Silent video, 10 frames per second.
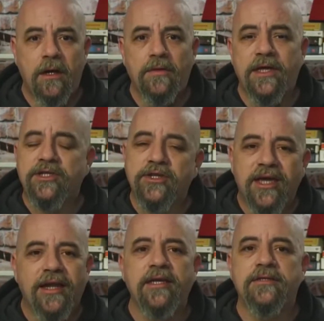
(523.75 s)
They should
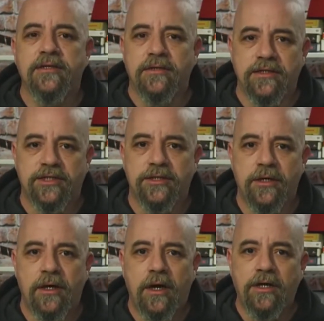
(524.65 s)
get in touch
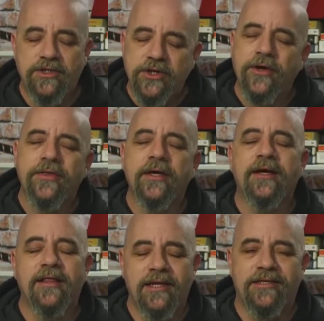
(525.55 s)
and join the
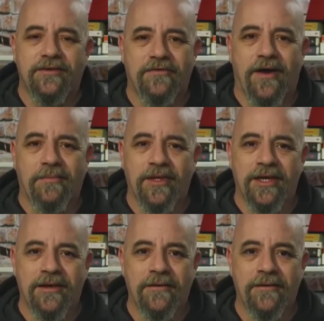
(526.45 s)
Glitter family.